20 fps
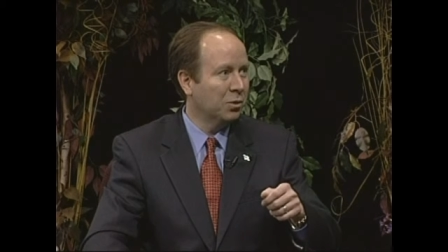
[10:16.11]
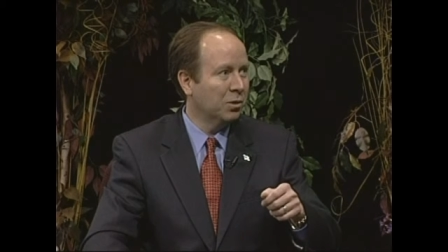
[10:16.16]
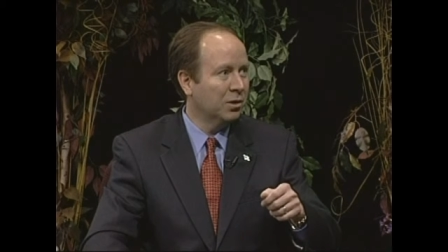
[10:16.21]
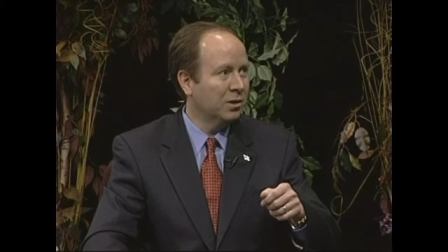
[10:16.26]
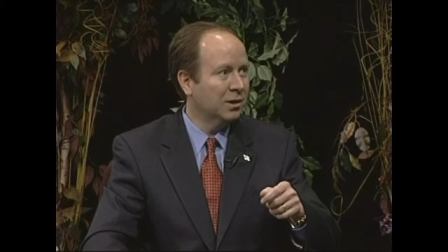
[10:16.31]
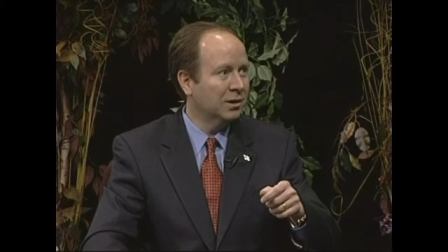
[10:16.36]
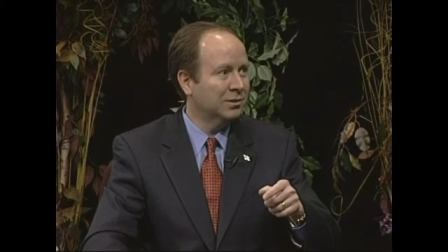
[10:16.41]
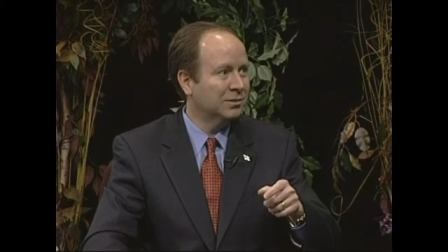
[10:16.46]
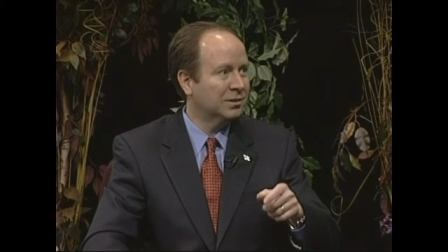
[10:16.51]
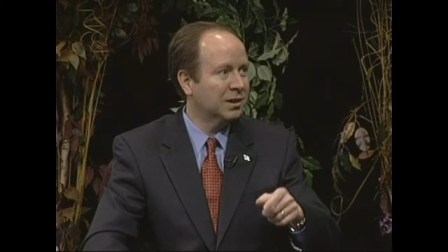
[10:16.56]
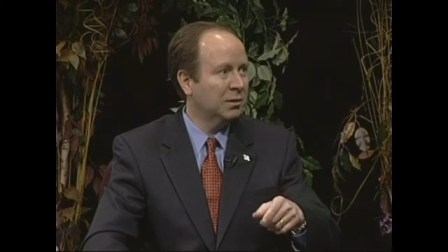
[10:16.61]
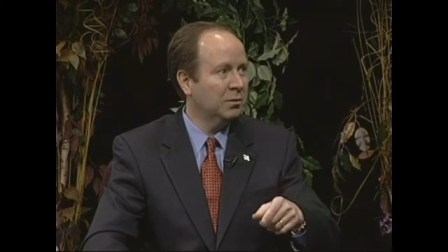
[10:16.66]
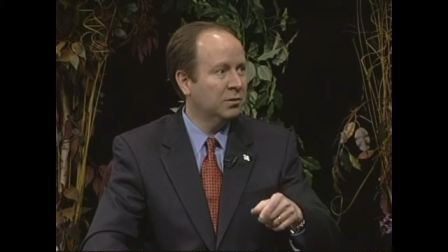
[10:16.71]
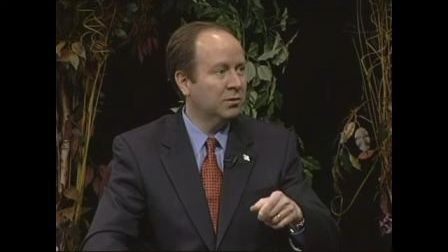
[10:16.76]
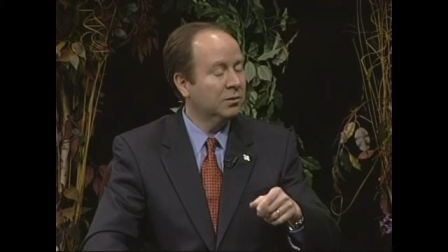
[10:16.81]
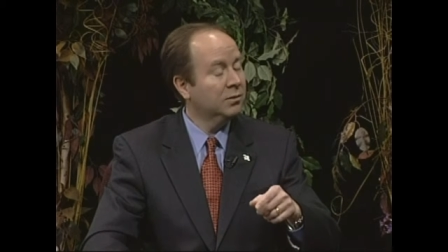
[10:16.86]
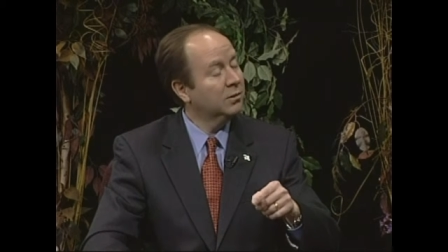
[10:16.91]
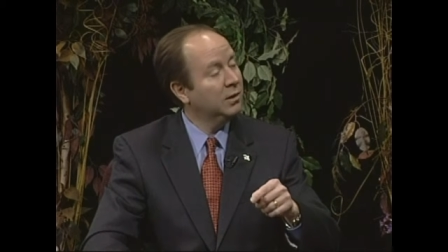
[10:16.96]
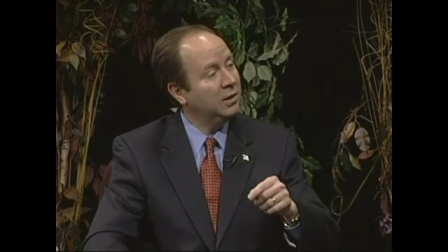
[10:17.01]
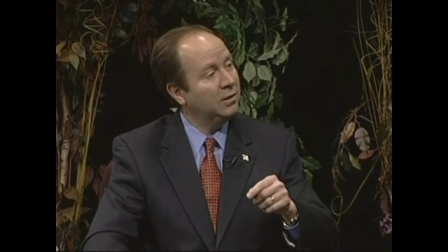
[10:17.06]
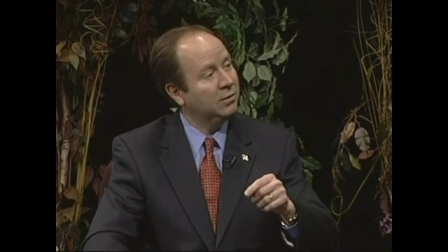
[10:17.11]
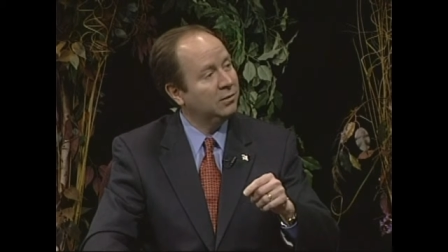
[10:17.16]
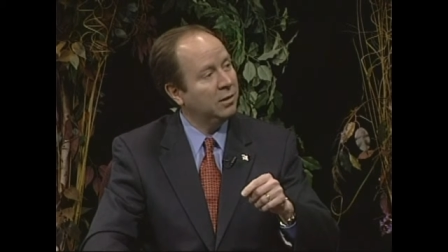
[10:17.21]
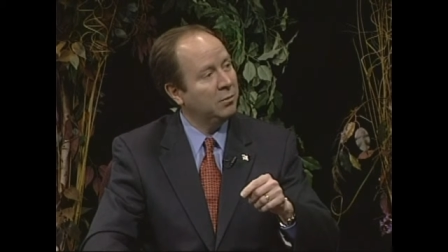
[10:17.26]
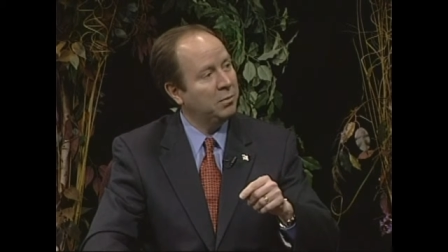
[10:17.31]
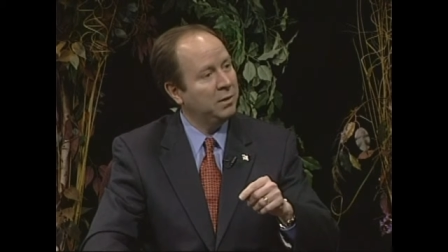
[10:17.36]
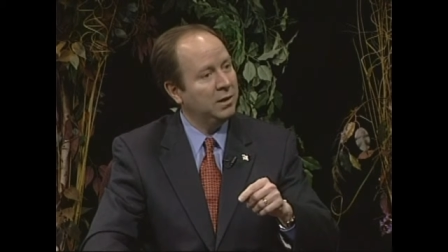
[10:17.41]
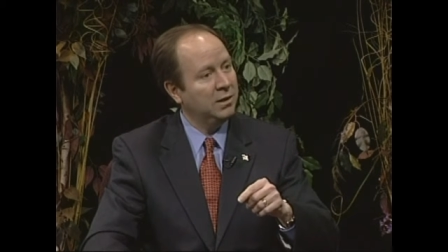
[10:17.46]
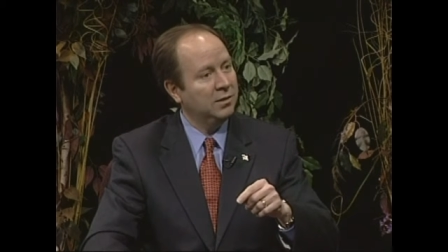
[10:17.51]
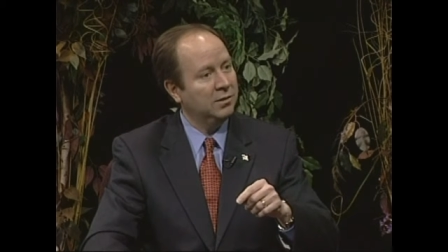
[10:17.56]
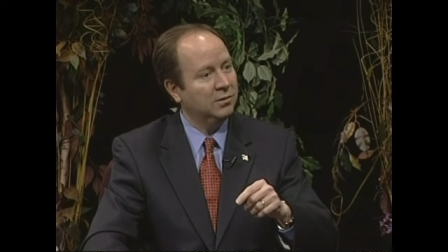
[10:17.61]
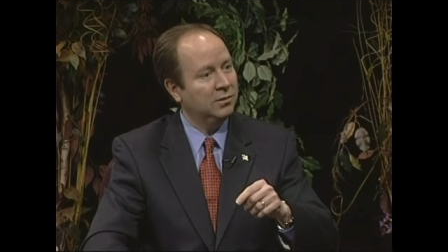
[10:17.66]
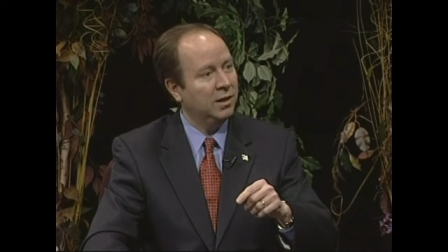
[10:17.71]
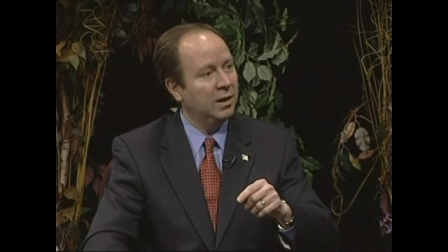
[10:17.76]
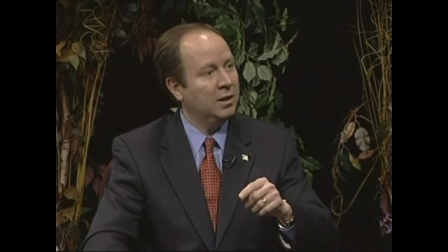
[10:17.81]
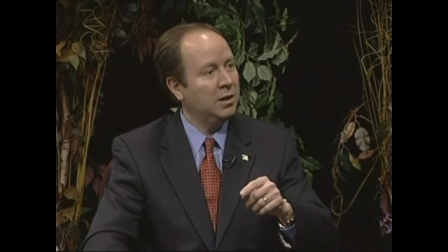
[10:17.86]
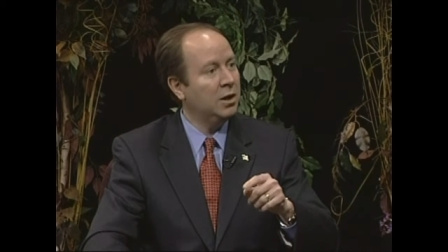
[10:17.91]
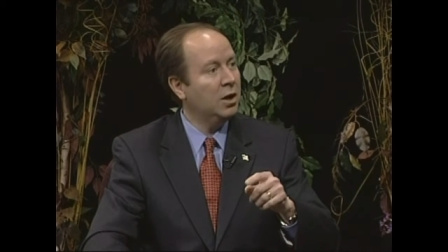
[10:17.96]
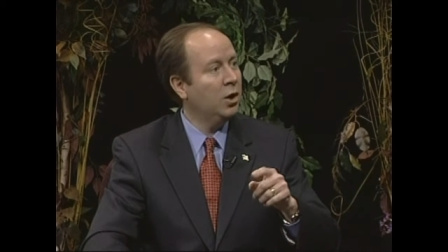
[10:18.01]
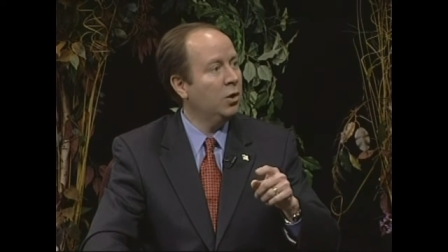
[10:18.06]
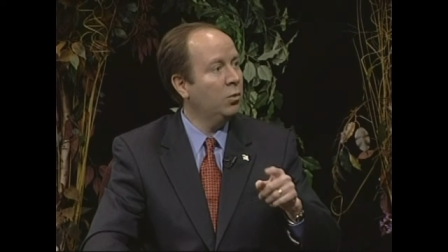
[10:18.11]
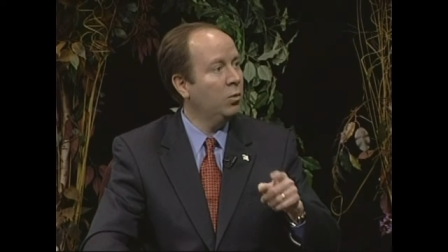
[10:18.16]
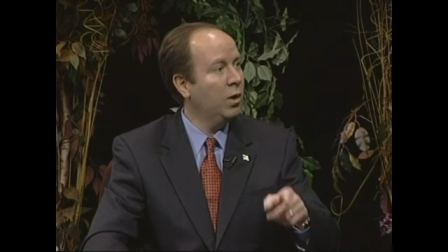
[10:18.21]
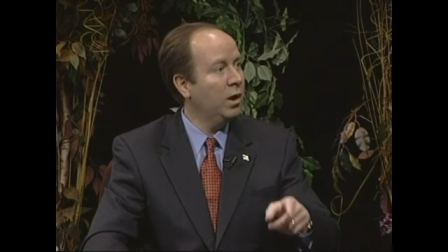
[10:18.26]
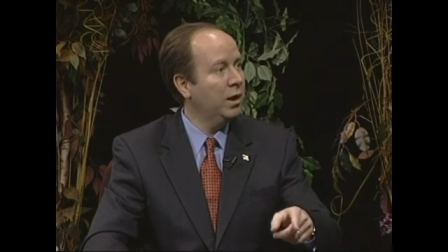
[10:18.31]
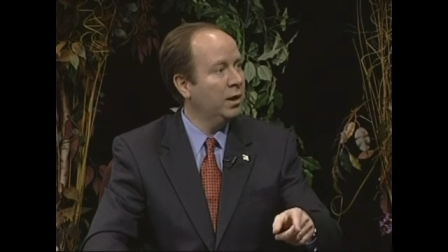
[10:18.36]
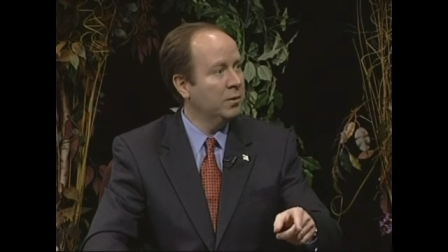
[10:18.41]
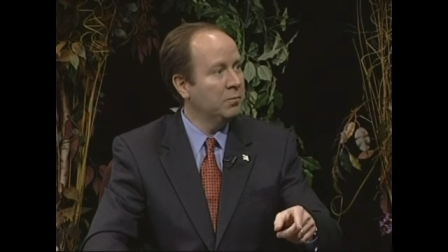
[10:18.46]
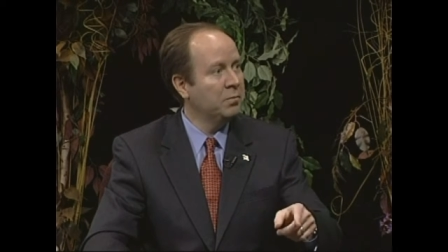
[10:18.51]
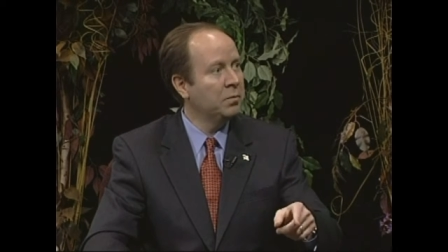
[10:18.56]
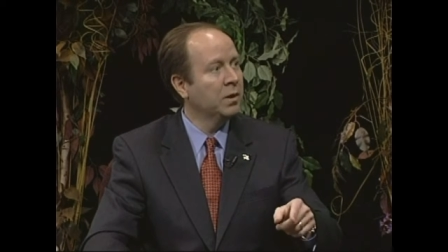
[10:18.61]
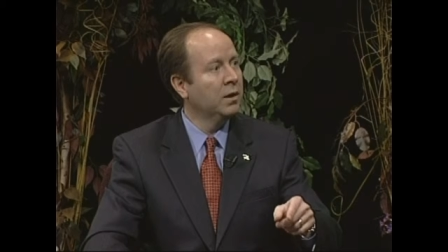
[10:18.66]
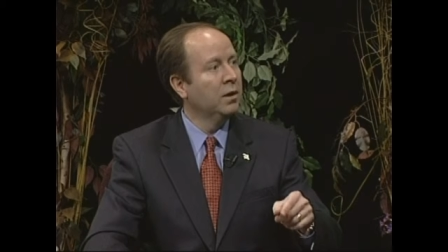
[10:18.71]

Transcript: work and it's going to take somebody to say, you know what?